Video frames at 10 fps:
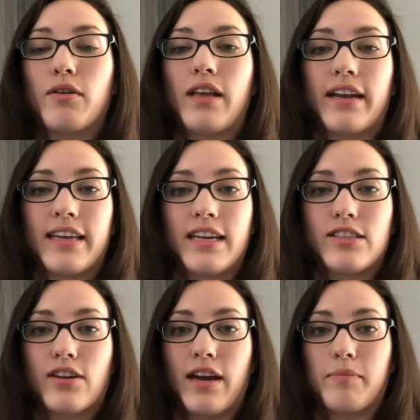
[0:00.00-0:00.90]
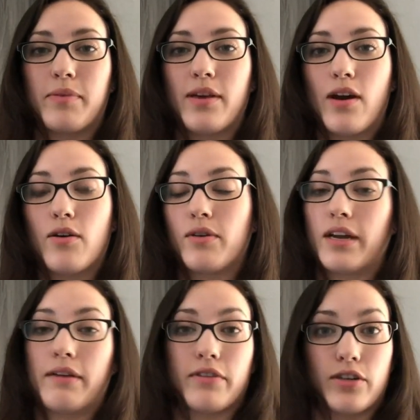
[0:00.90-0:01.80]
A lot of kids are NPO or
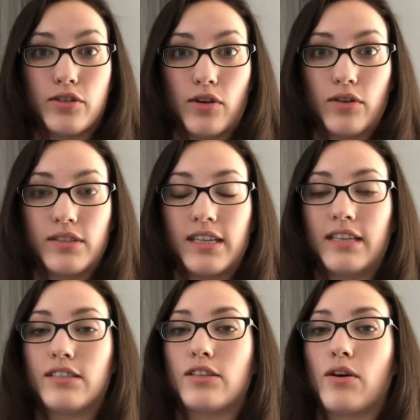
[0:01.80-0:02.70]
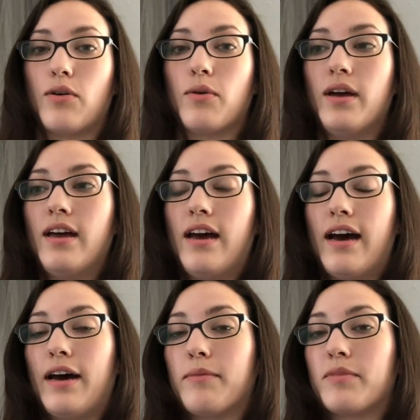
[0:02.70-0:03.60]
even adults, and so
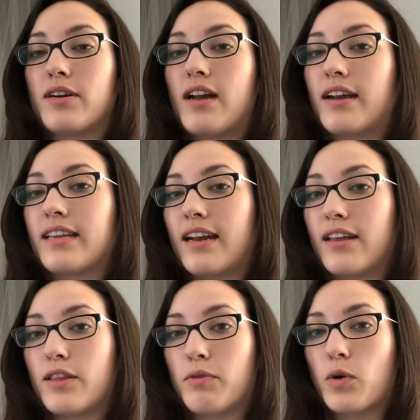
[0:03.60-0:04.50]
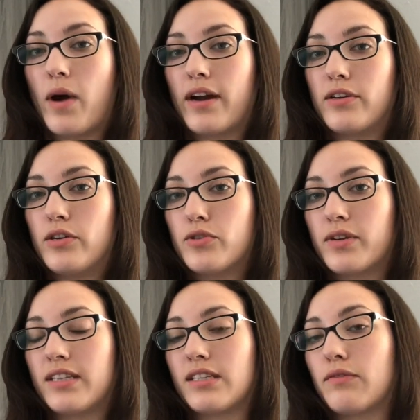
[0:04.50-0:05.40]
they're not getting the required
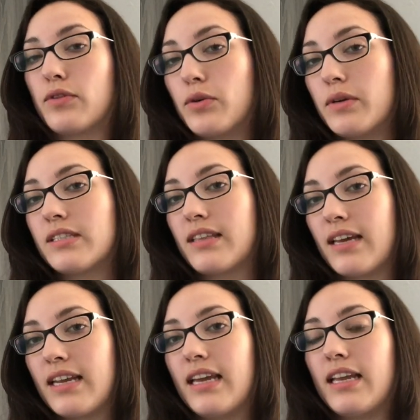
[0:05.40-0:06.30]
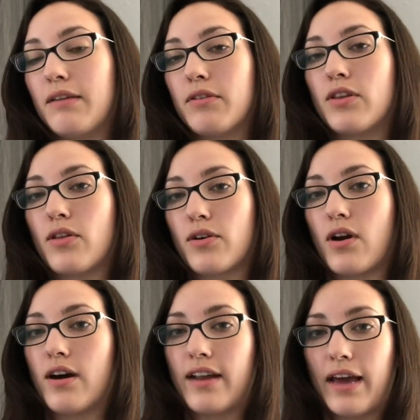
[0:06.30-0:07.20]
nutrients and fluids that they need, even though they're
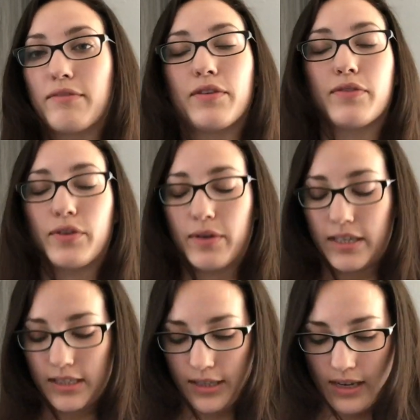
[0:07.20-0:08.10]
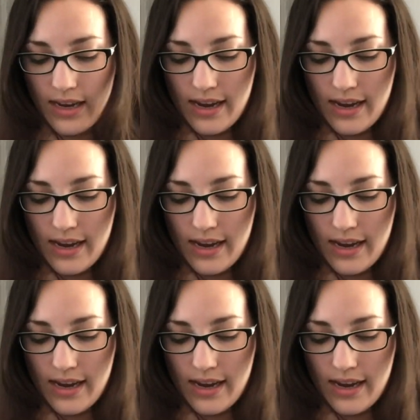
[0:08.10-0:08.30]
on IV fluids.